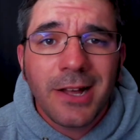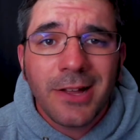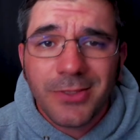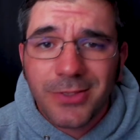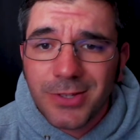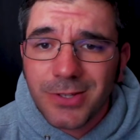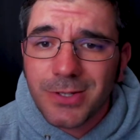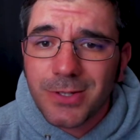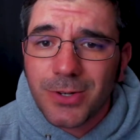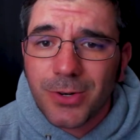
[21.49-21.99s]

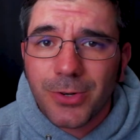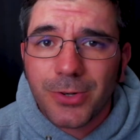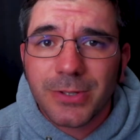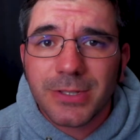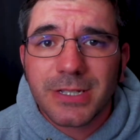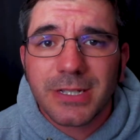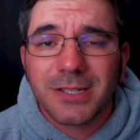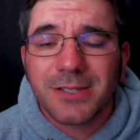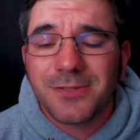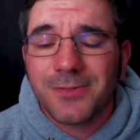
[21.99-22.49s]
This course
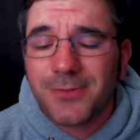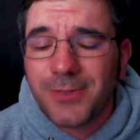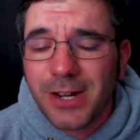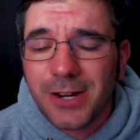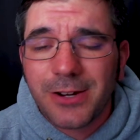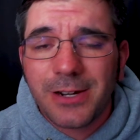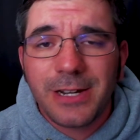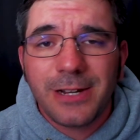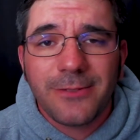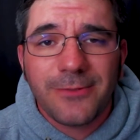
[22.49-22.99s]
is
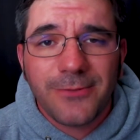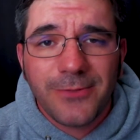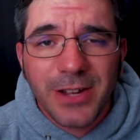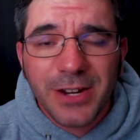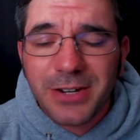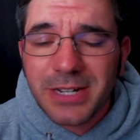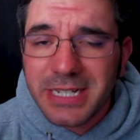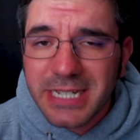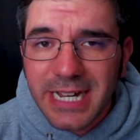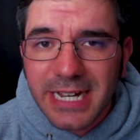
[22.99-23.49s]
very,
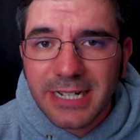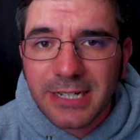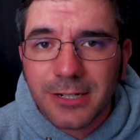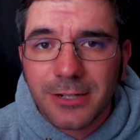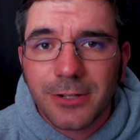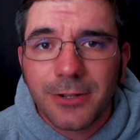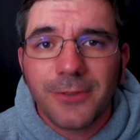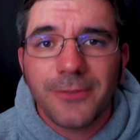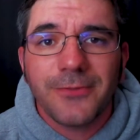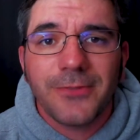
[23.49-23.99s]
very
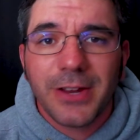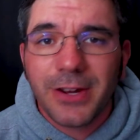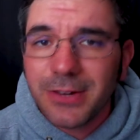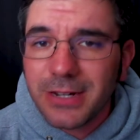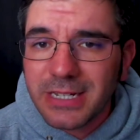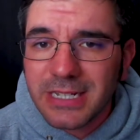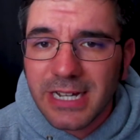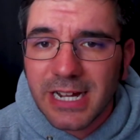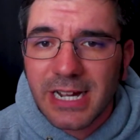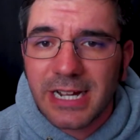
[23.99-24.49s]
technical, very
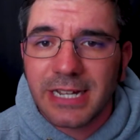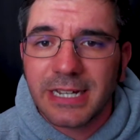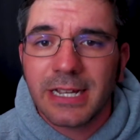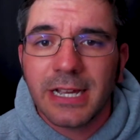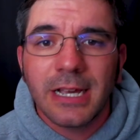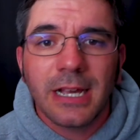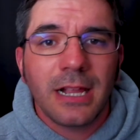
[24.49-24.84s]
tight,